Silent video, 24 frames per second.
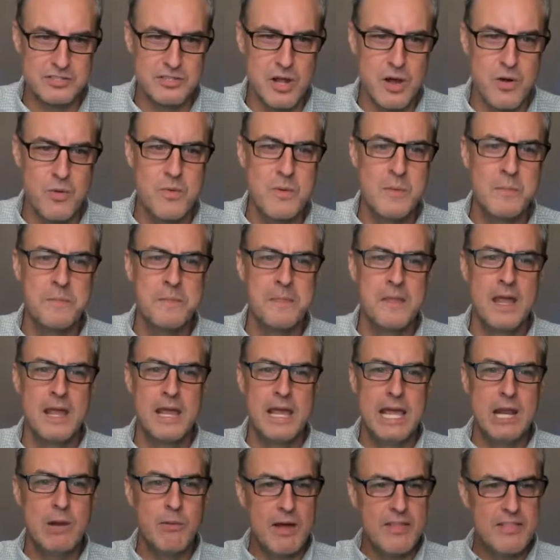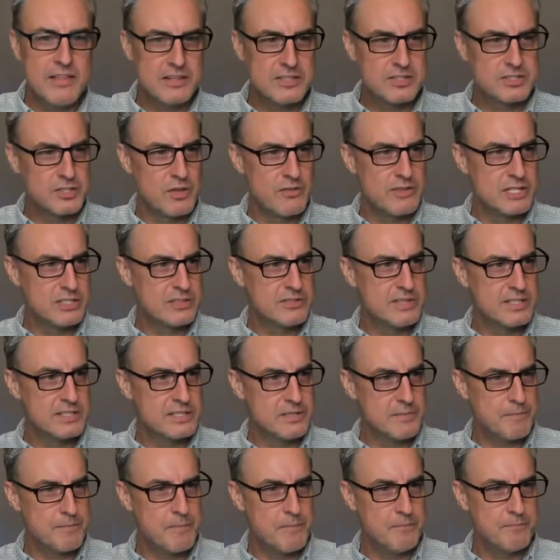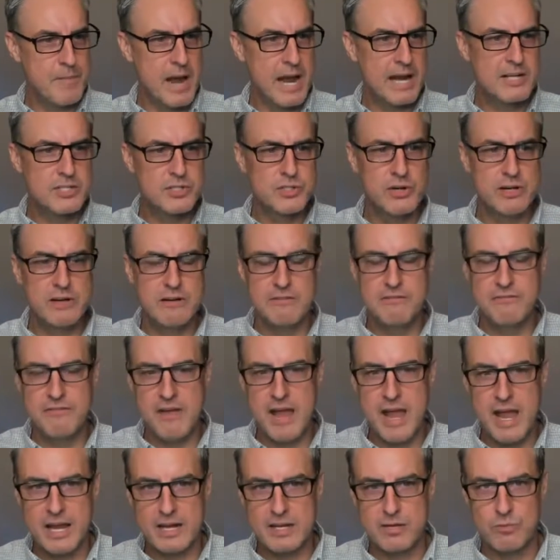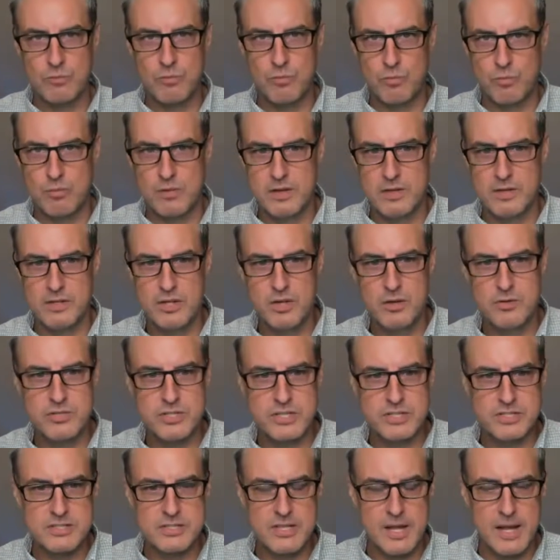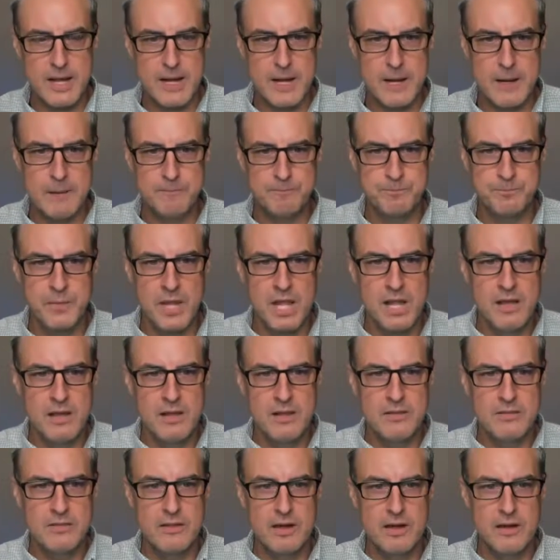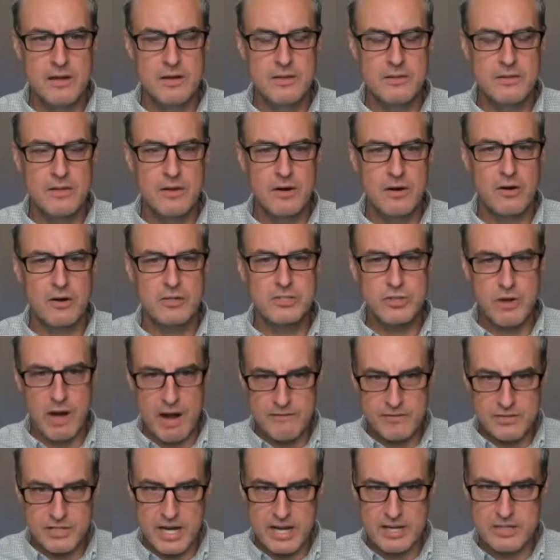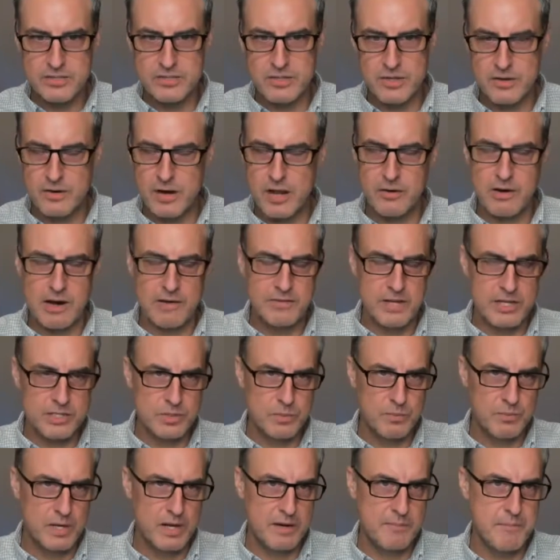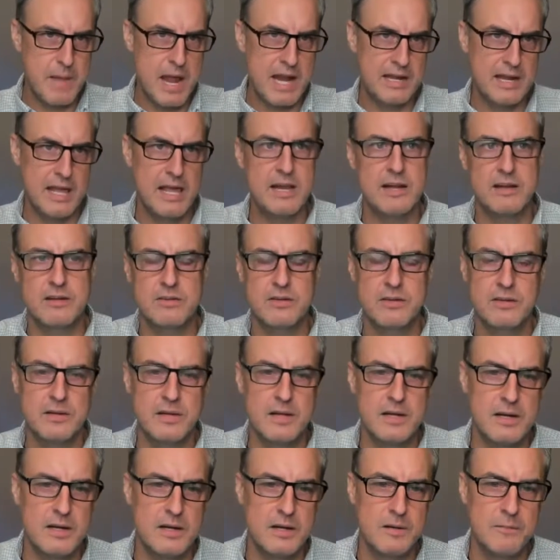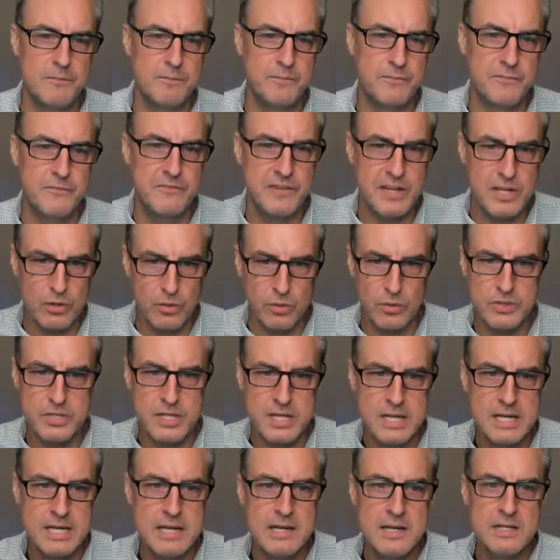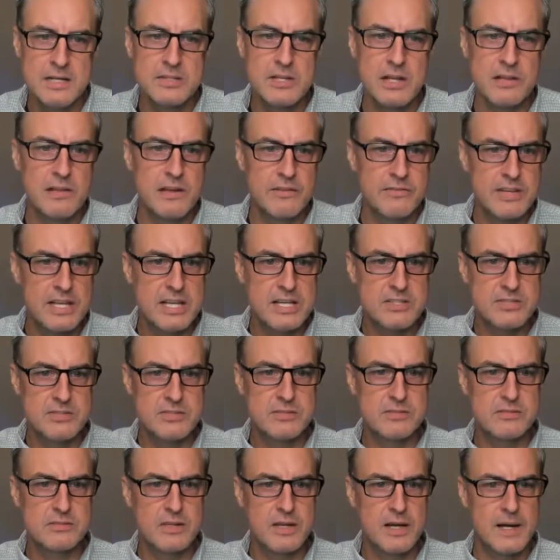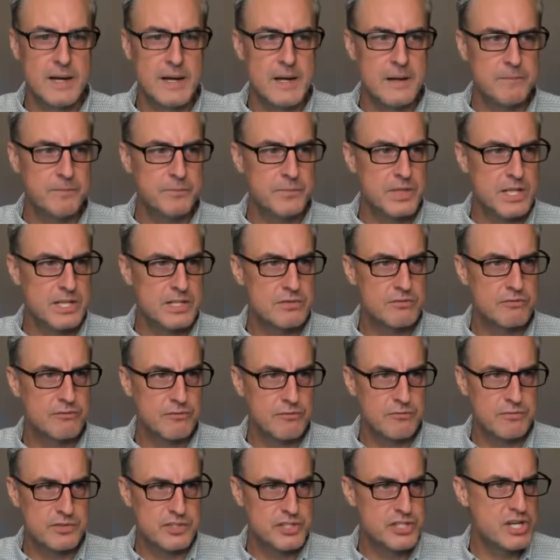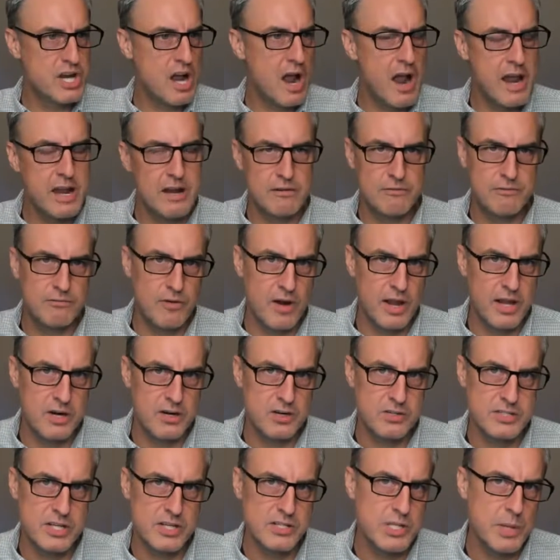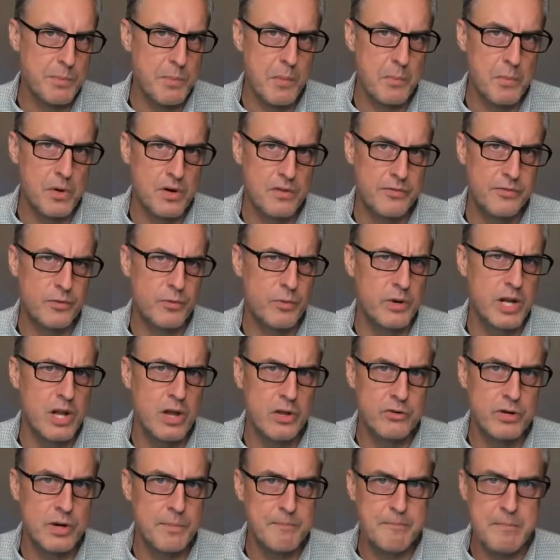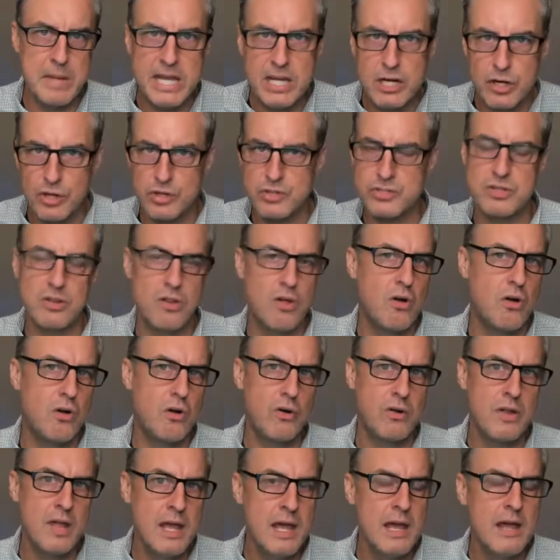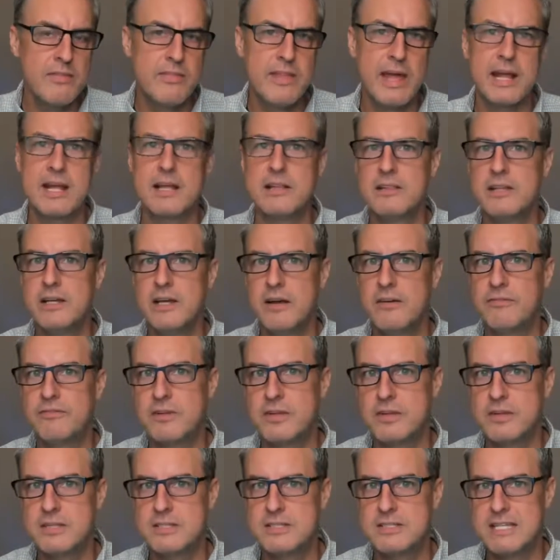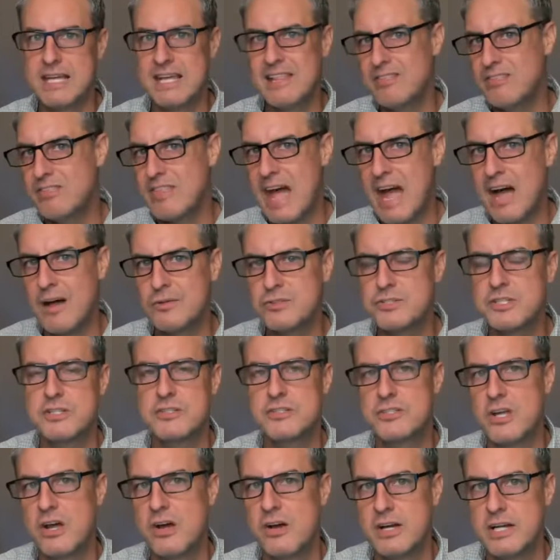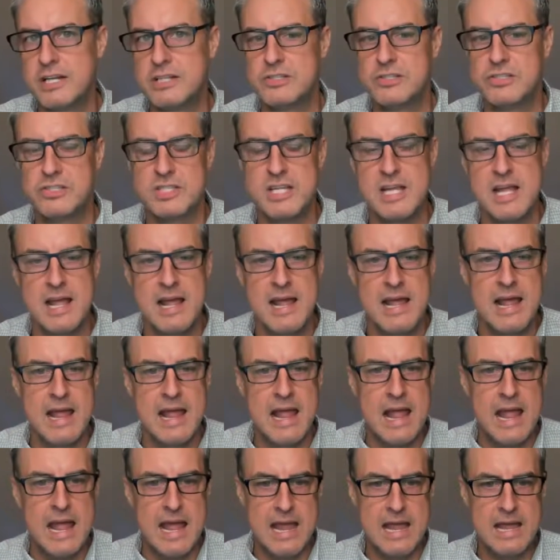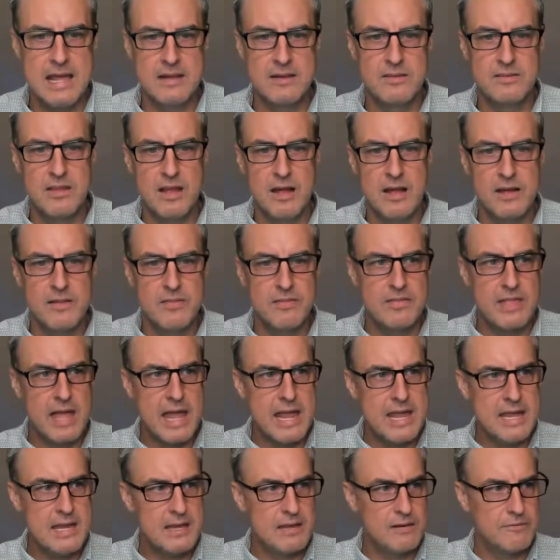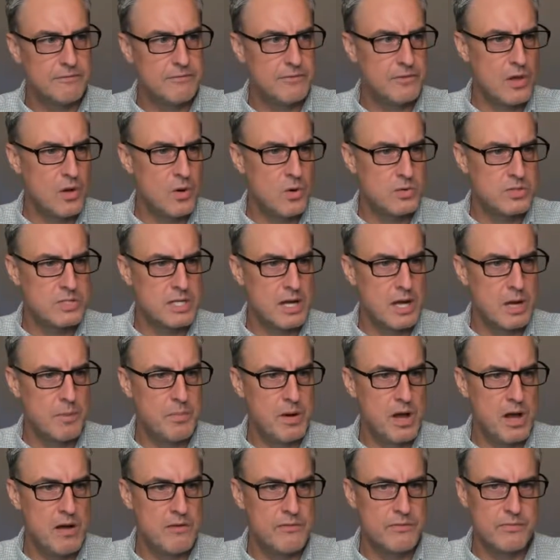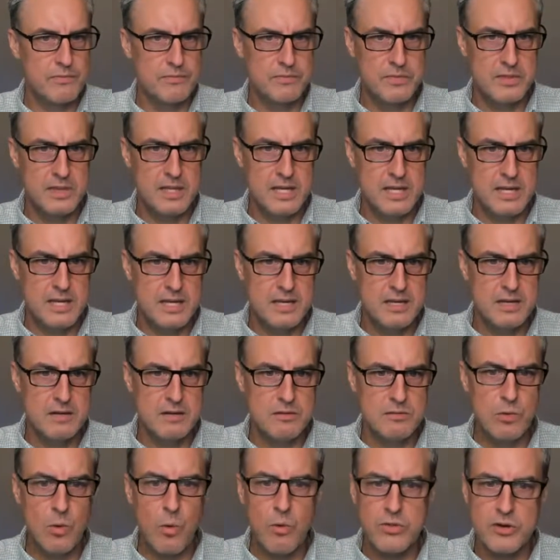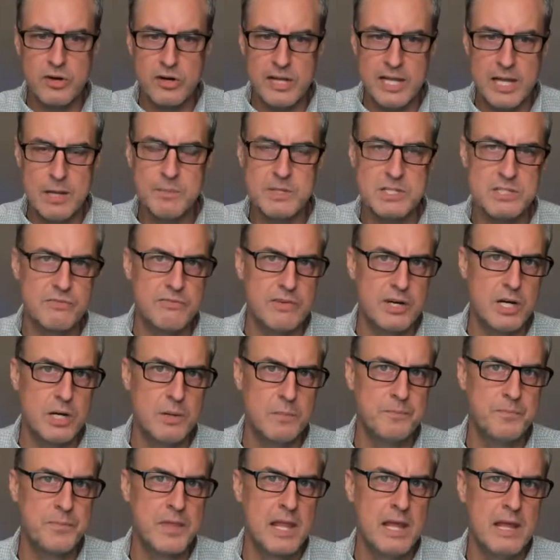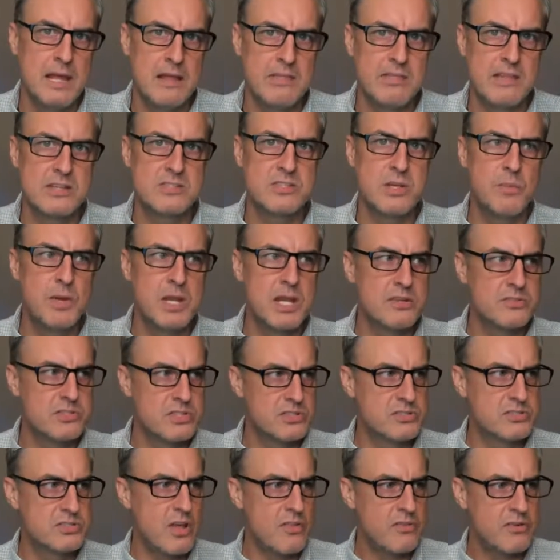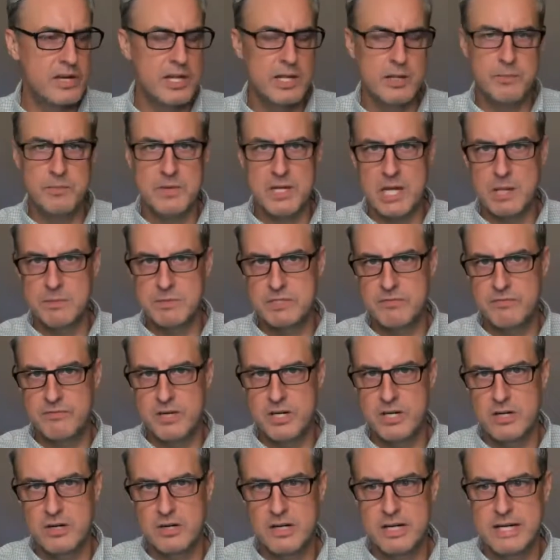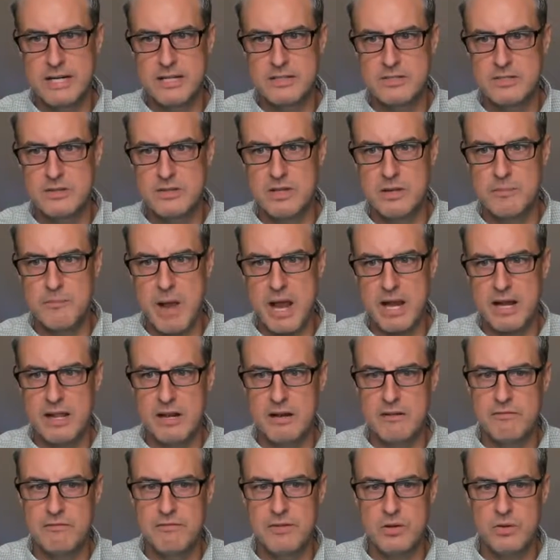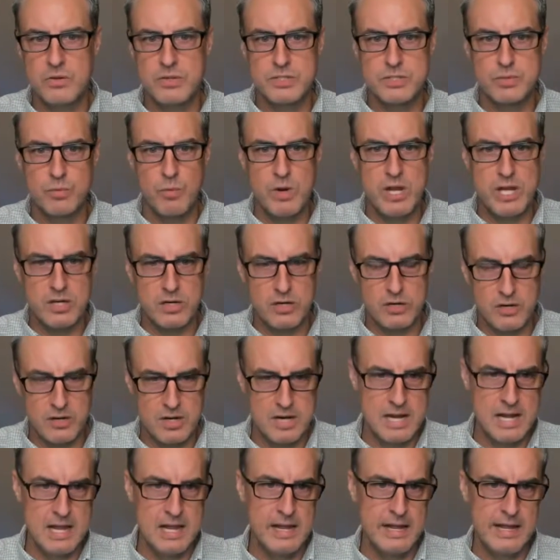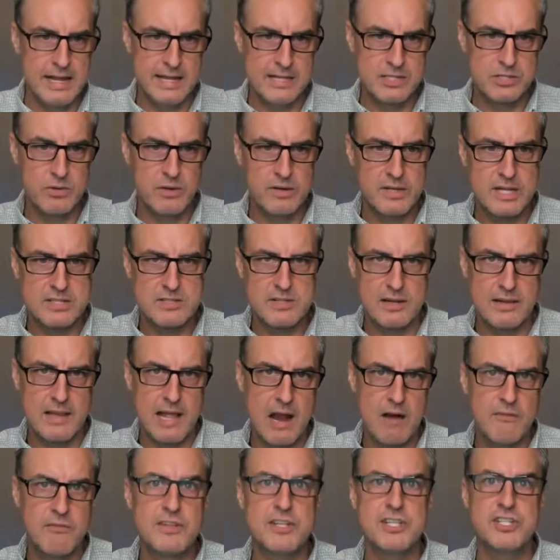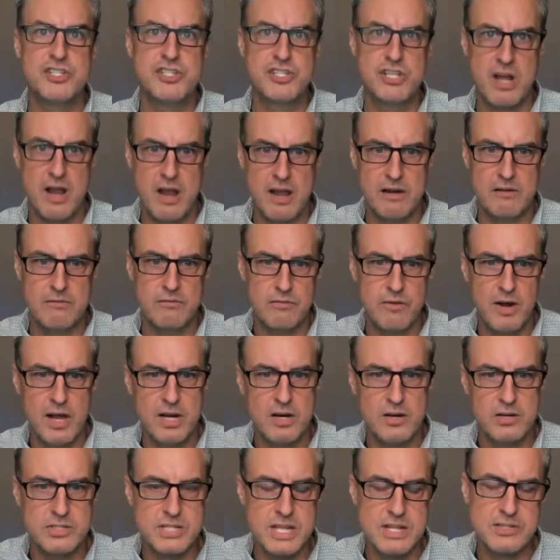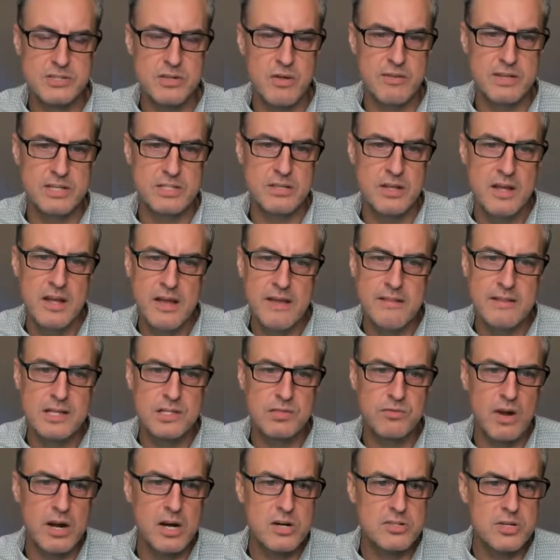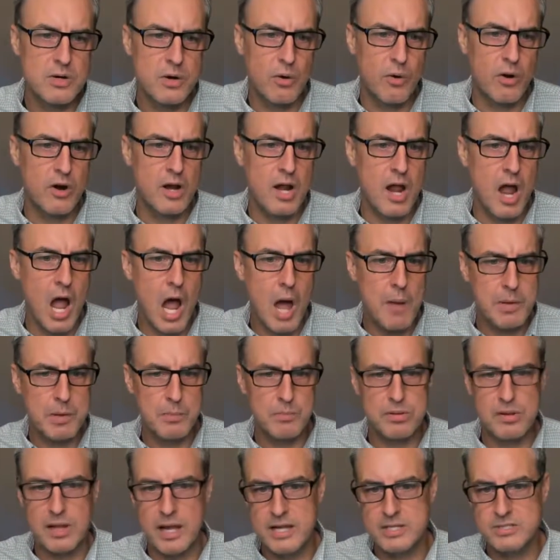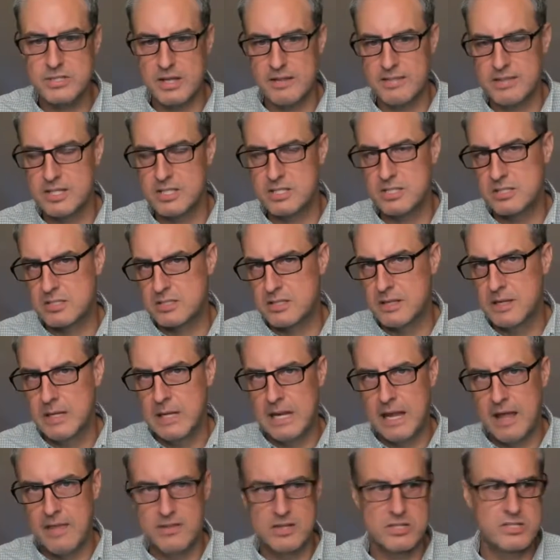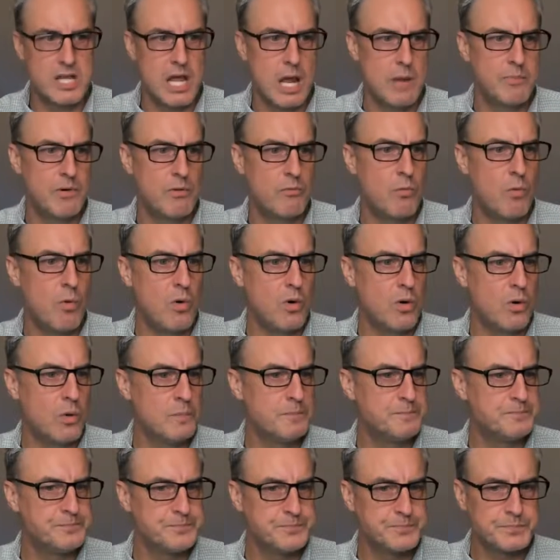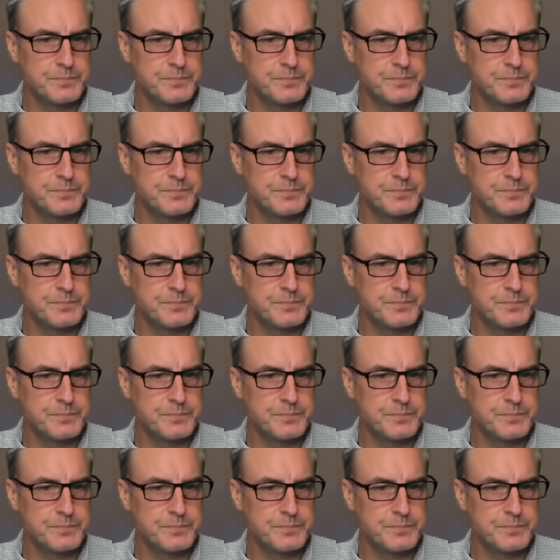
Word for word: so anyway so this this magnetrine effect uses um, the the Earth's gravitational or not gravitational, but magnetic um, field to lift these um, these giant freighters that some of them are 300 meters long that can lift 10,000 tons, and they can float above the northern hemisphere. They said because the southern hemisphere, it's the magnetic field is weaker, and so it doesn't allow for these giant freighters. And so these these freighters are, are commonplace in this in this type of world.